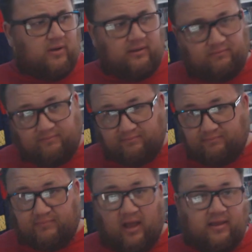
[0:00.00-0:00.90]
I
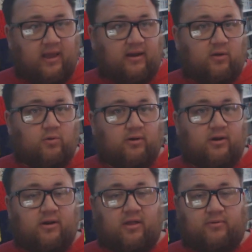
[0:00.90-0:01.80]
ordered
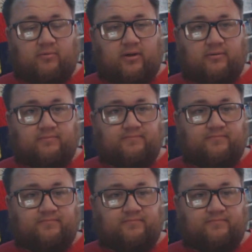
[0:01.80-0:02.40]
another one,